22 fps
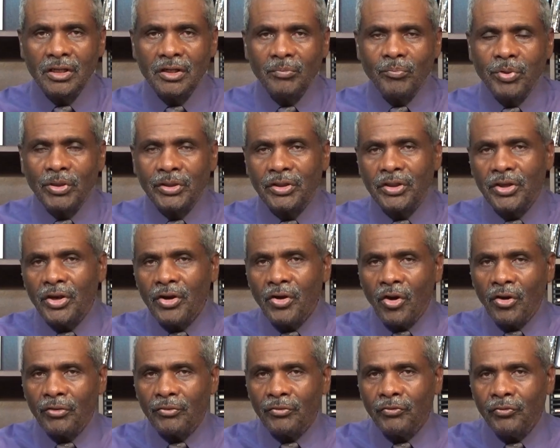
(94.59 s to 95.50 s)
but they
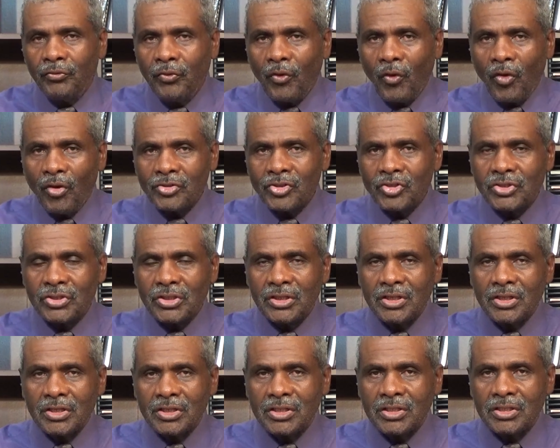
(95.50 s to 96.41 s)
are
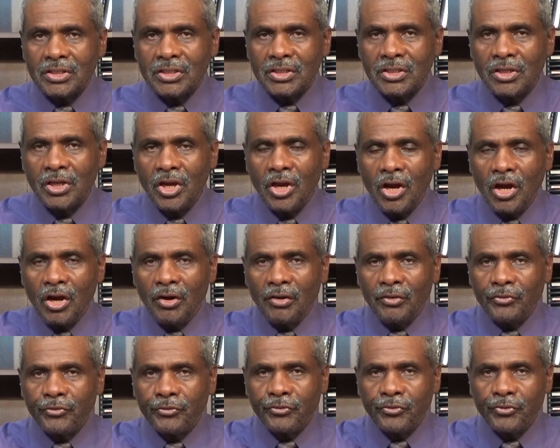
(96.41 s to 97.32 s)
voices
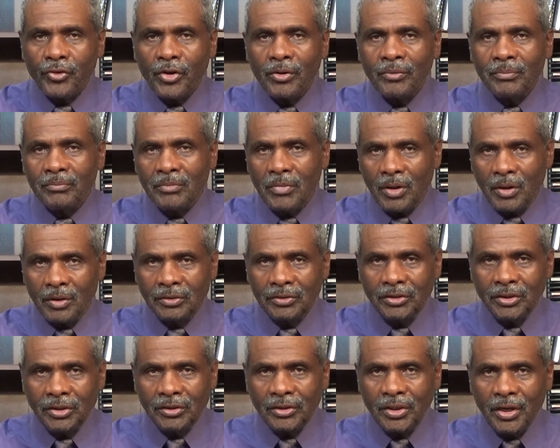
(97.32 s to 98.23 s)
from
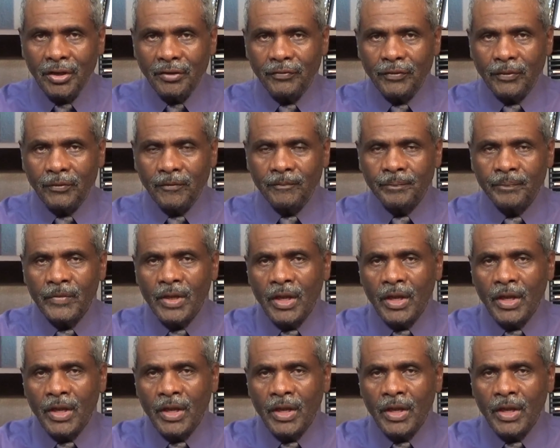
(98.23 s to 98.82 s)
the devil.